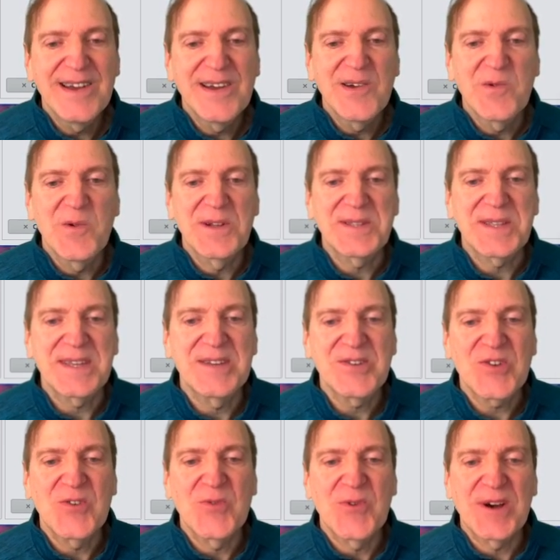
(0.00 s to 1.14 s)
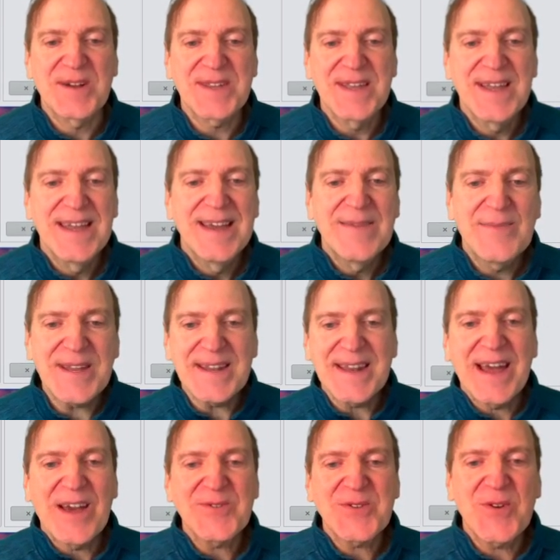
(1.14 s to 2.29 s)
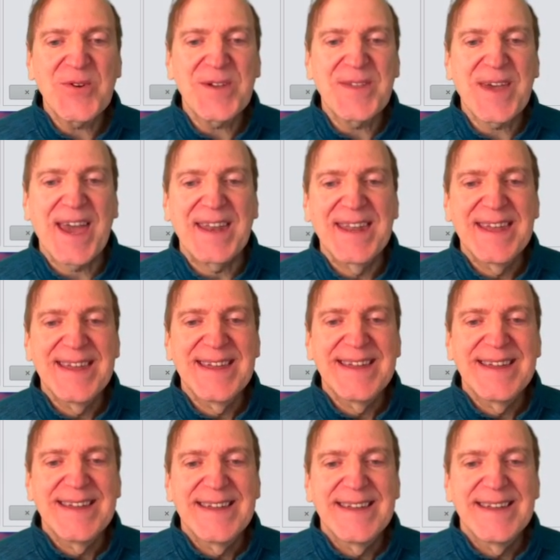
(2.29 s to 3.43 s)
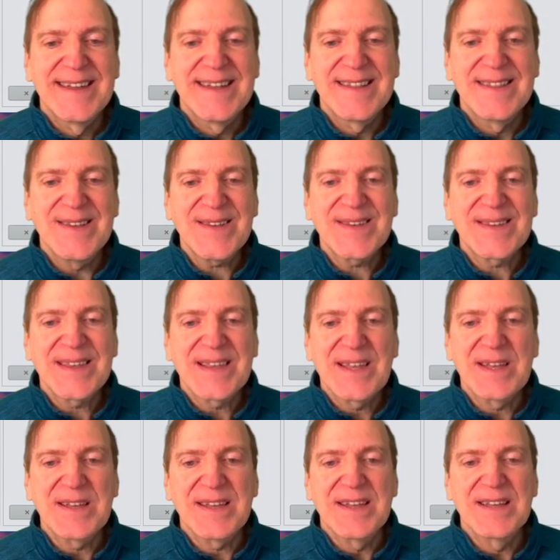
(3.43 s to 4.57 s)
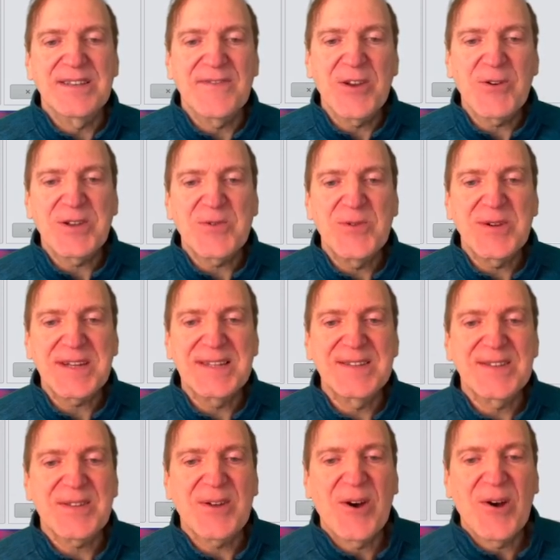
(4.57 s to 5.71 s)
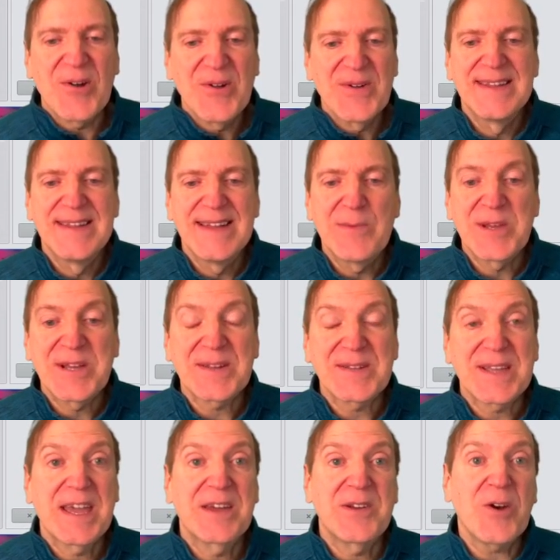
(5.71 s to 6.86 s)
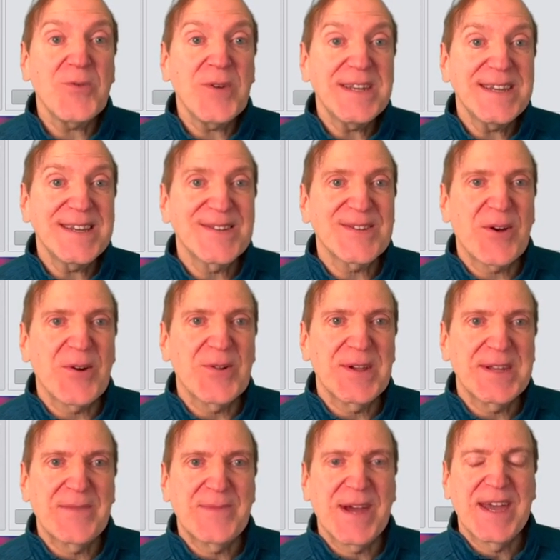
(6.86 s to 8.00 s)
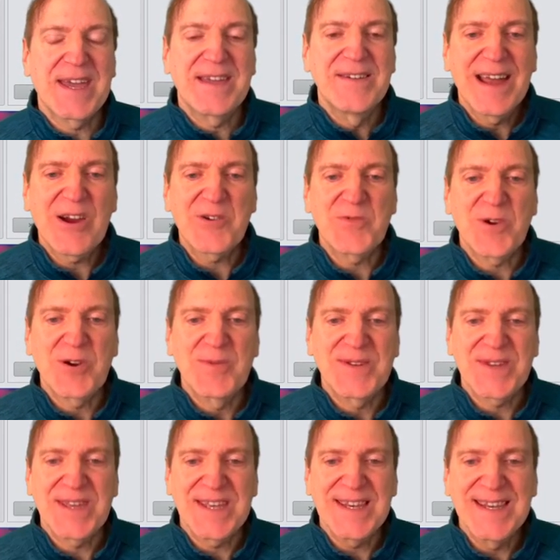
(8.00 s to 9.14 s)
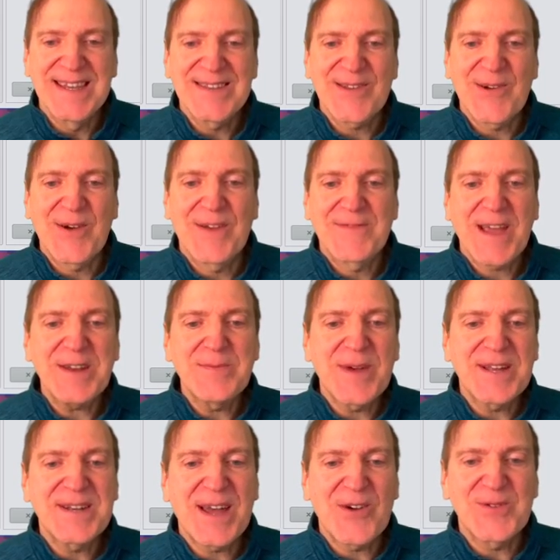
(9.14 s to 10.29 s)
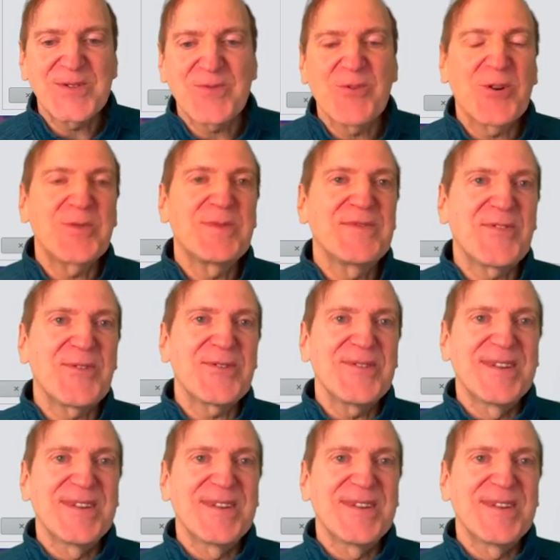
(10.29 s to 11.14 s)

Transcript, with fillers: what the issue was. But I'll show you that. This is a very quick install because I had already installed it on my hardware machine. So I've kind of been down this road before.